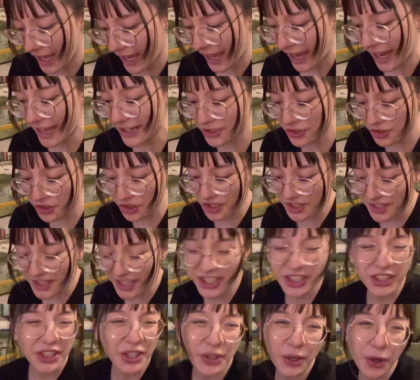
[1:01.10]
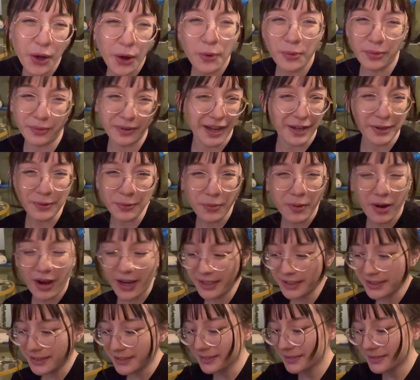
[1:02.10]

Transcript: It's just a good old red one.